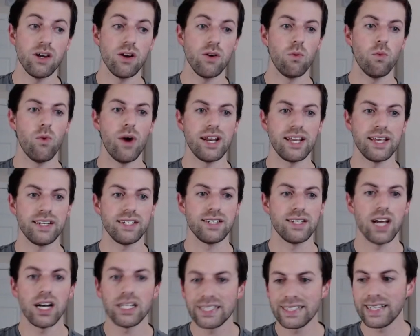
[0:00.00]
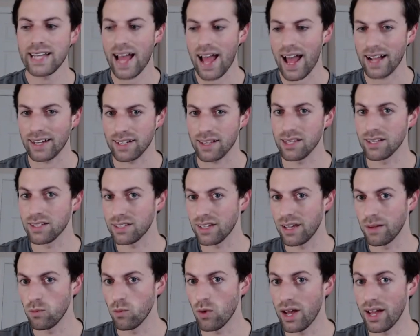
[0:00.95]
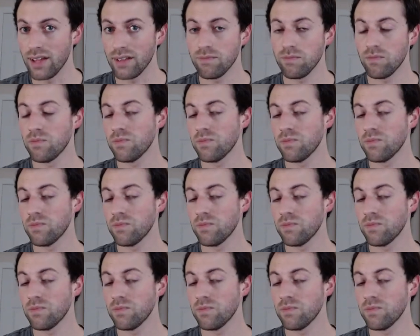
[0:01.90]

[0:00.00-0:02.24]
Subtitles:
when it doesn't act the same way,